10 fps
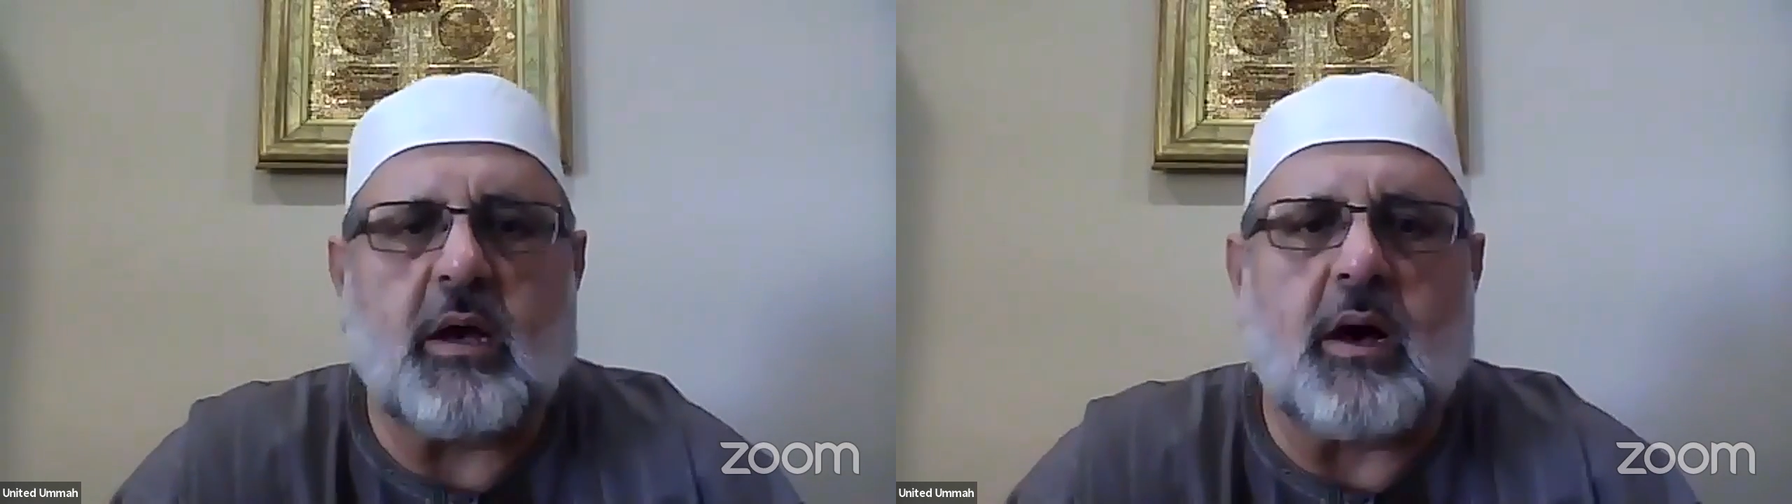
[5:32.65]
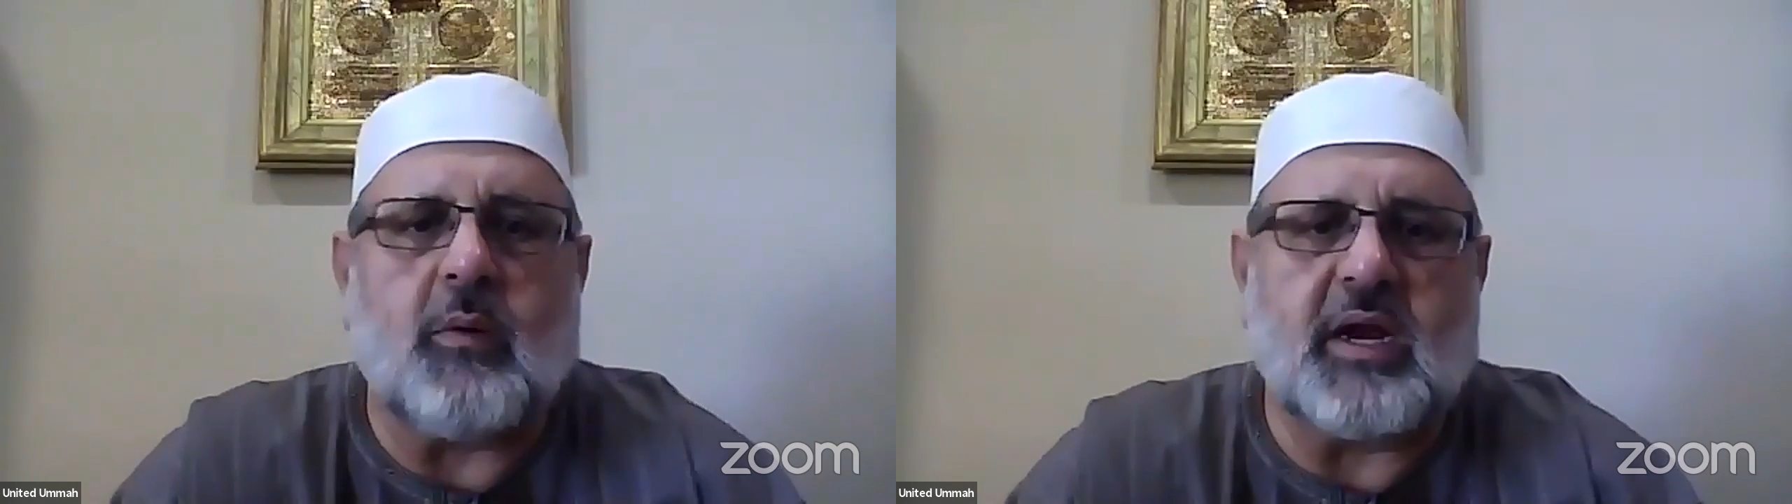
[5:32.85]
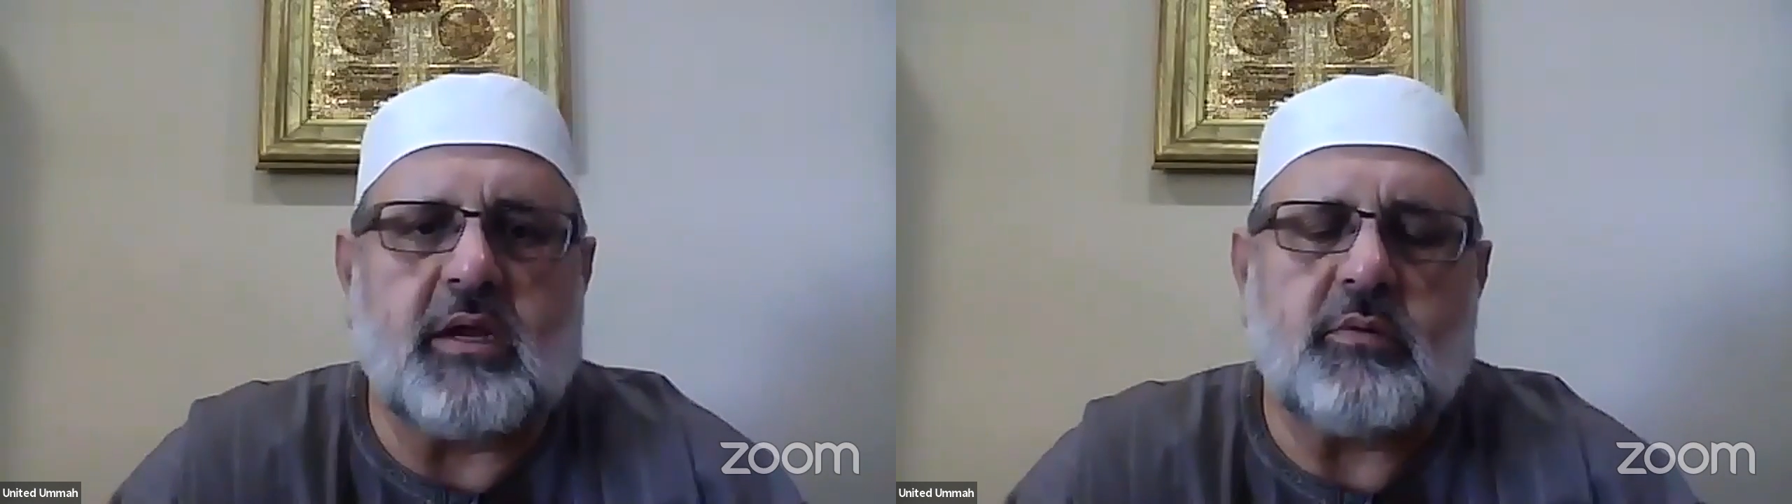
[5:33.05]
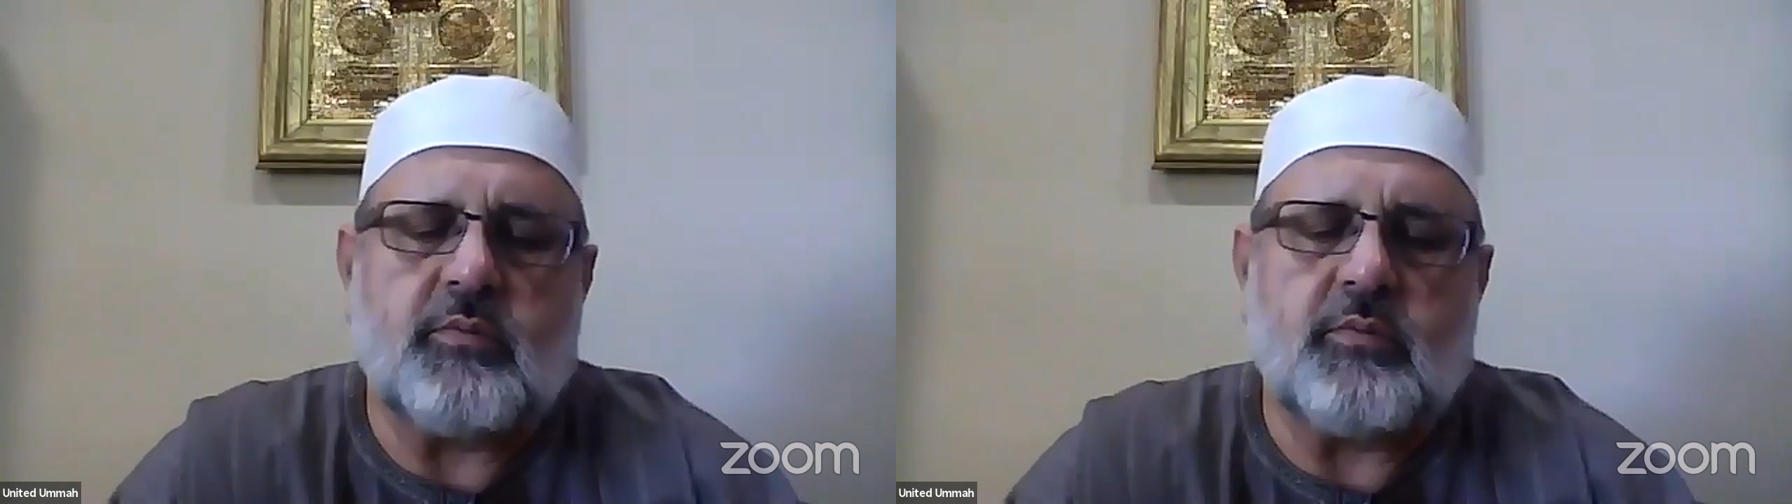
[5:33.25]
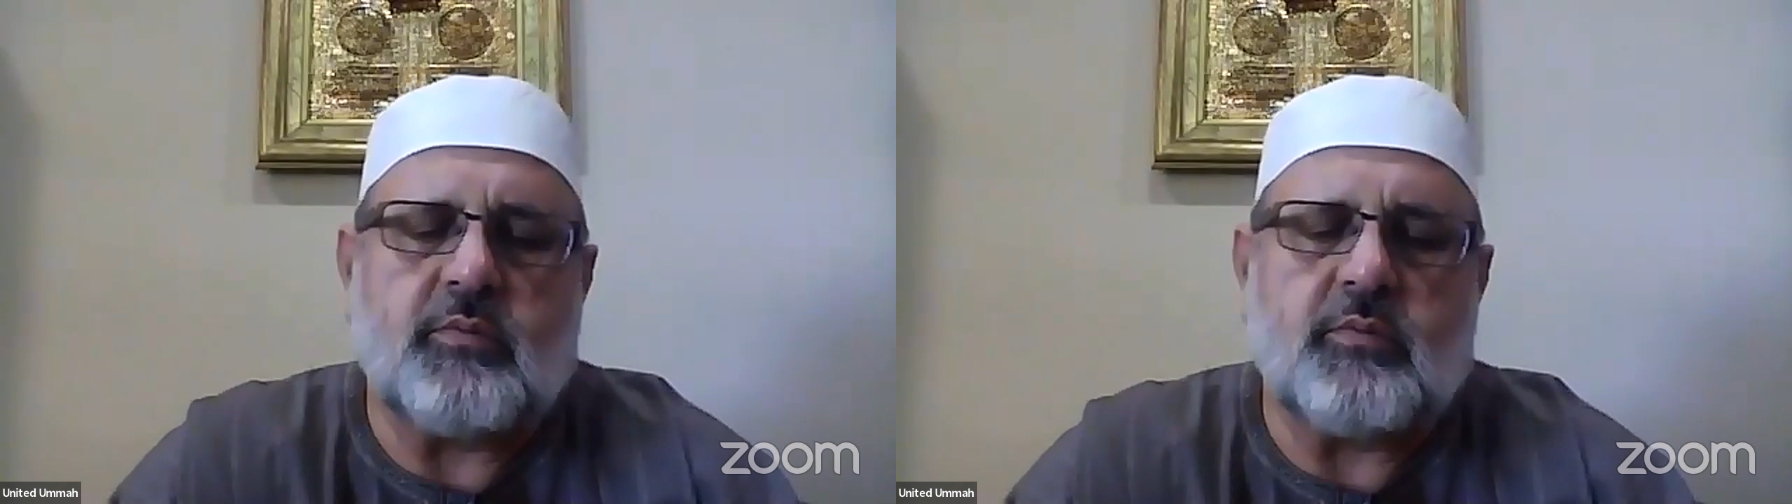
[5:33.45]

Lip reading: qawarir,